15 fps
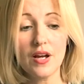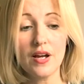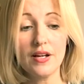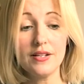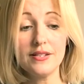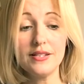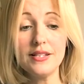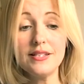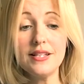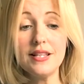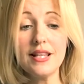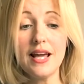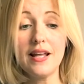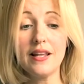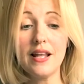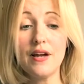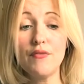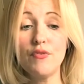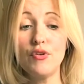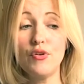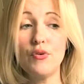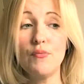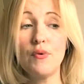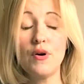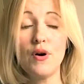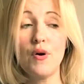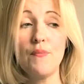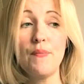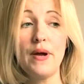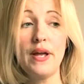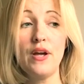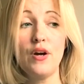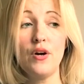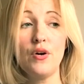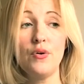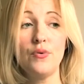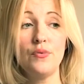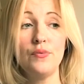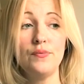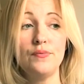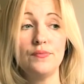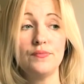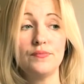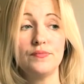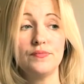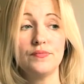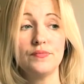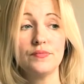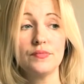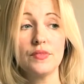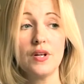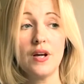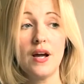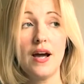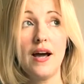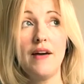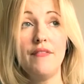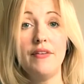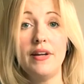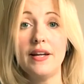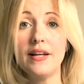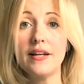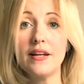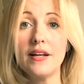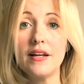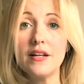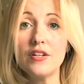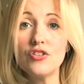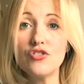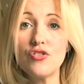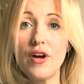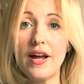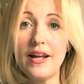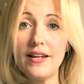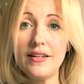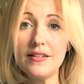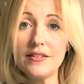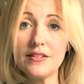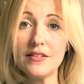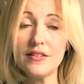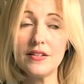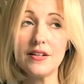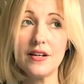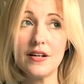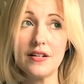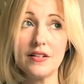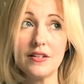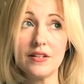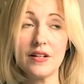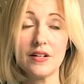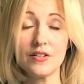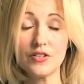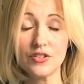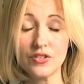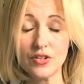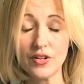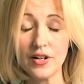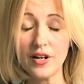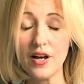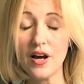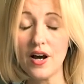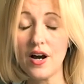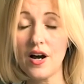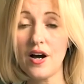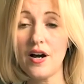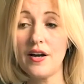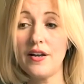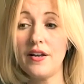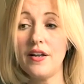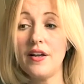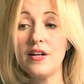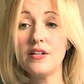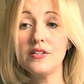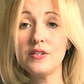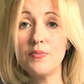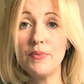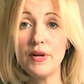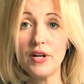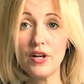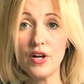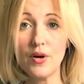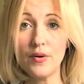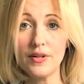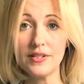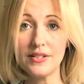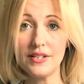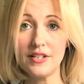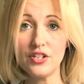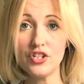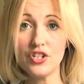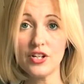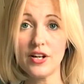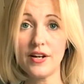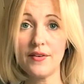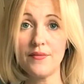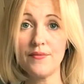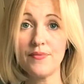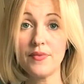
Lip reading: And sitting there in that room on my own, having trained and studied hard to be a yoga teacher,